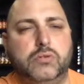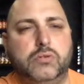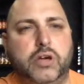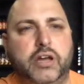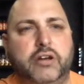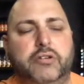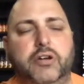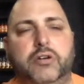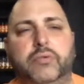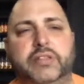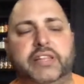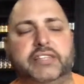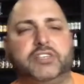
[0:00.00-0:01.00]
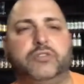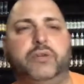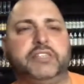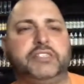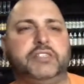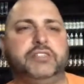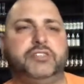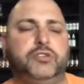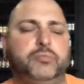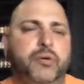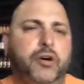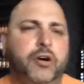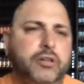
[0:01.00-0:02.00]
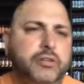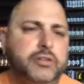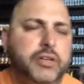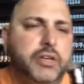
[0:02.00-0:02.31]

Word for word: I don't know what that's a question to, Paul.